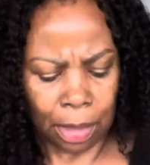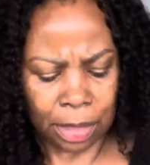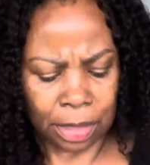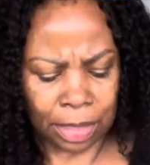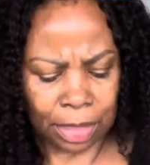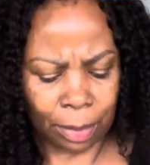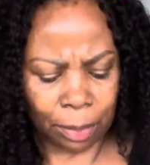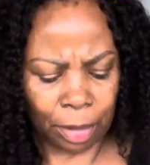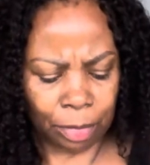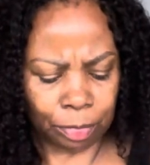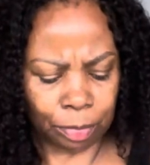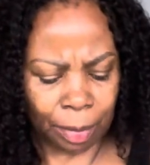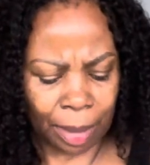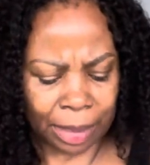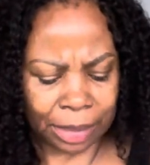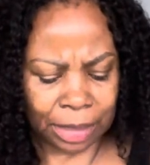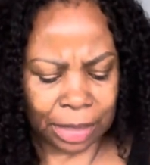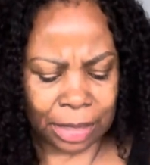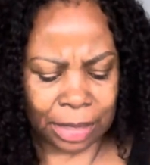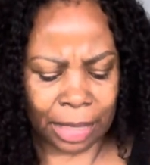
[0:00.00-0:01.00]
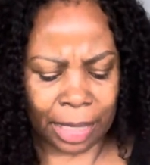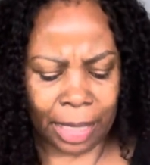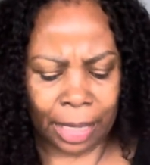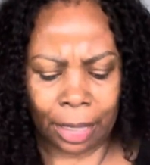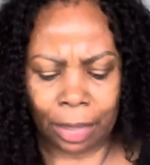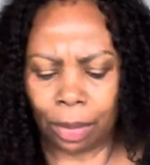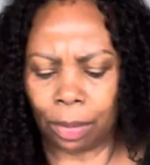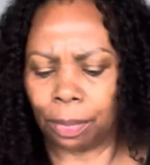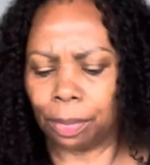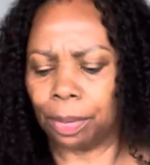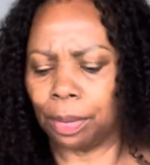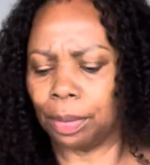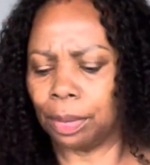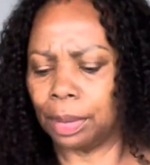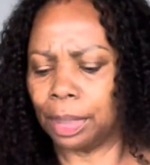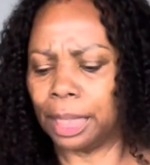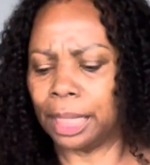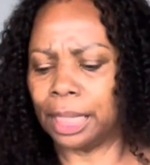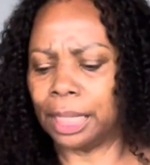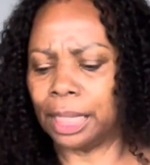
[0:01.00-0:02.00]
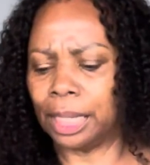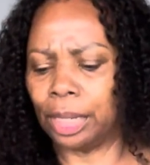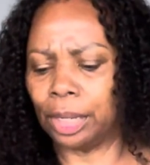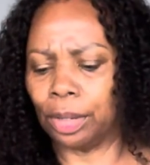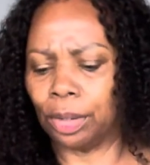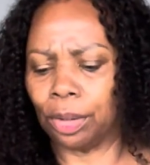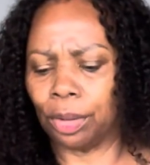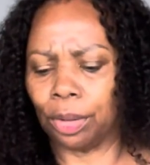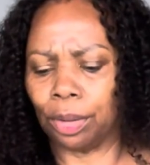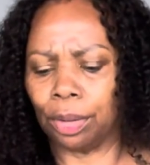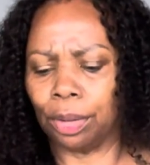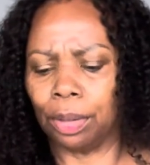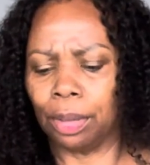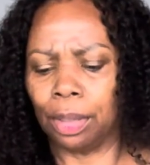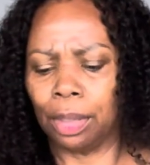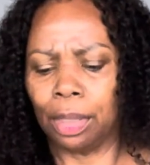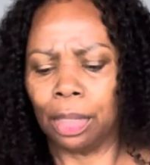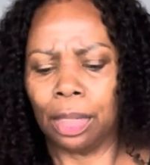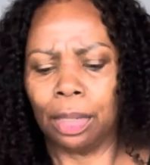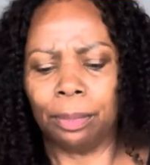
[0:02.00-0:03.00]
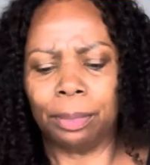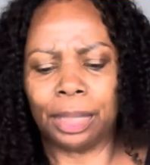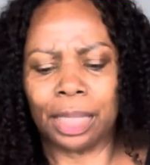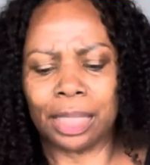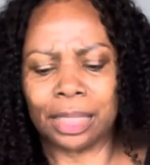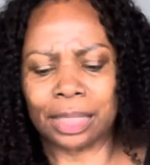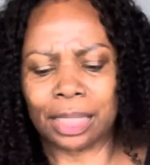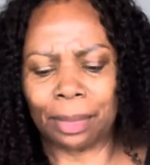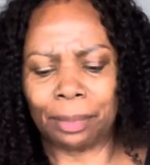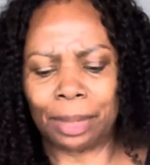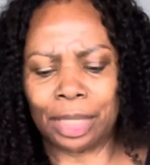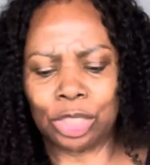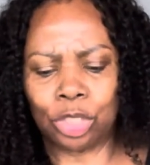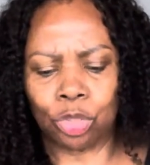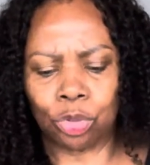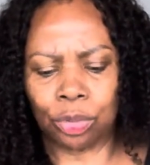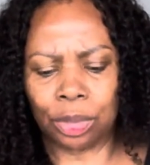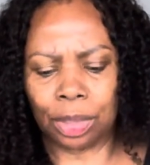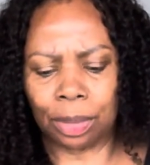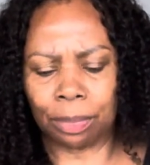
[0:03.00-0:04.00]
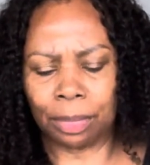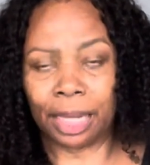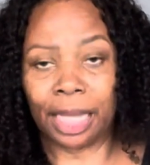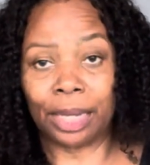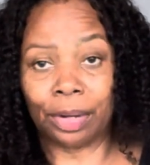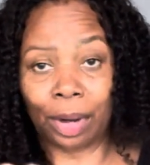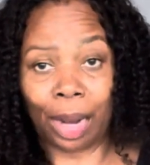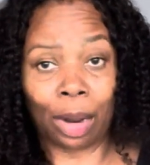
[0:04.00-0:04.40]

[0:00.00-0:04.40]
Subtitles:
Some of them I just kept in here because I may do them later.